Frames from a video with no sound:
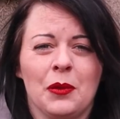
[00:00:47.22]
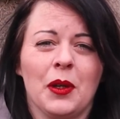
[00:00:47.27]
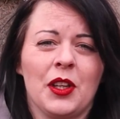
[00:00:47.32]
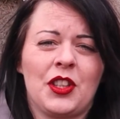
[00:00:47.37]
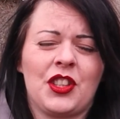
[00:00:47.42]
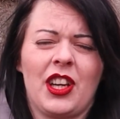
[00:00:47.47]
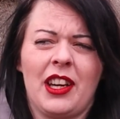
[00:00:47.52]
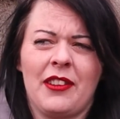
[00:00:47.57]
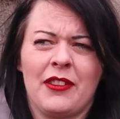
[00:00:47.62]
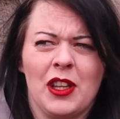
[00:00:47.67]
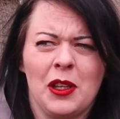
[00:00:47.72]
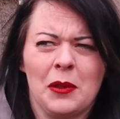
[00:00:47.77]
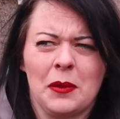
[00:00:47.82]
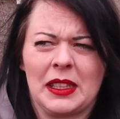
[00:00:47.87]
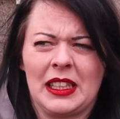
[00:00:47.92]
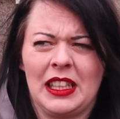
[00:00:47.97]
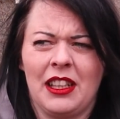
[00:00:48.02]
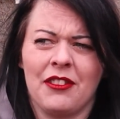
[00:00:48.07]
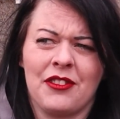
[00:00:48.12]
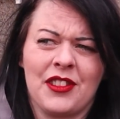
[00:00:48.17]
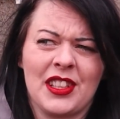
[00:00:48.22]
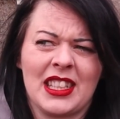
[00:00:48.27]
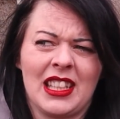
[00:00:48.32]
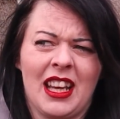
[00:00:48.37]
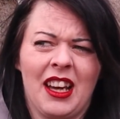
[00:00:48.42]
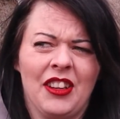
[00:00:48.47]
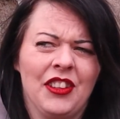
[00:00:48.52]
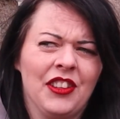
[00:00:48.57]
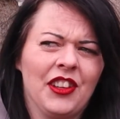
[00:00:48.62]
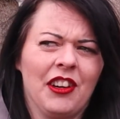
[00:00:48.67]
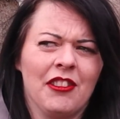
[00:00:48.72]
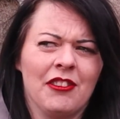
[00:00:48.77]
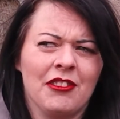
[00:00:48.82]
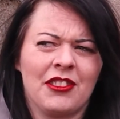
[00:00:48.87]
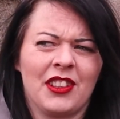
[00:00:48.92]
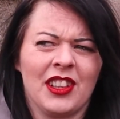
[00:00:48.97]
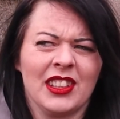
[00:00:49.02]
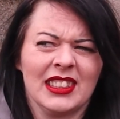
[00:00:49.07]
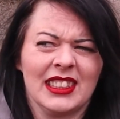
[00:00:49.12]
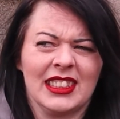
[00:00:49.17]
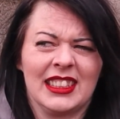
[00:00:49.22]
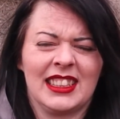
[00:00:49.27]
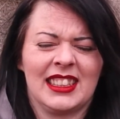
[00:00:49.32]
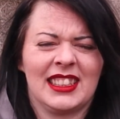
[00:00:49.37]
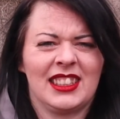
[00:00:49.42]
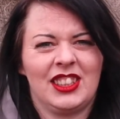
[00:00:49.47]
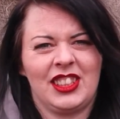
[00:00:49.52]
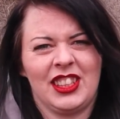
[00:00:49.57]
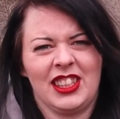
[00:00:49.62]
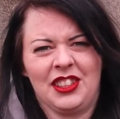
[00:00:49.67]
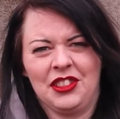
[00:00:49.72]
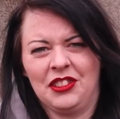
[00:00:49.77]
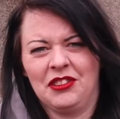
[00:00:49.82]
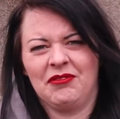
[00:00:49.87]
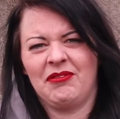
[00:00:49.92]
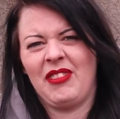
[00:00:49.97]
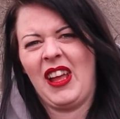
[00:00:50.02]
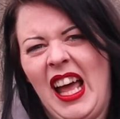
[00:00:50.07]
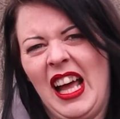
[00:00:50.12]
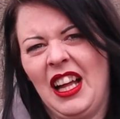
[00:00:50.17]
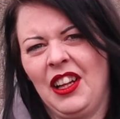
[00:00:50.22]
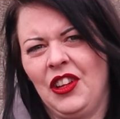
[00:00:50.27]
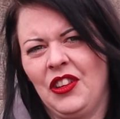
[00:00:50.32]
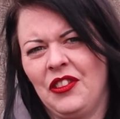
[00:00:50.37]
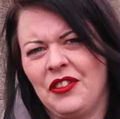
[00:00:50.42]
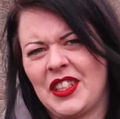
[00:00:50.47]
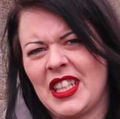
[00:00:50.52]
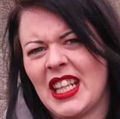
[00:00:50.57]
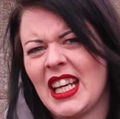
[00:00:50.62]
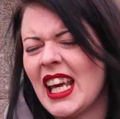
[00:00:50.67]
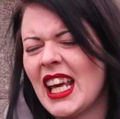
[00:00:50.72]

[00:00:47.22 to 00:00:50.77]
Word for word: which I've always loved the sound of because, you know, elves.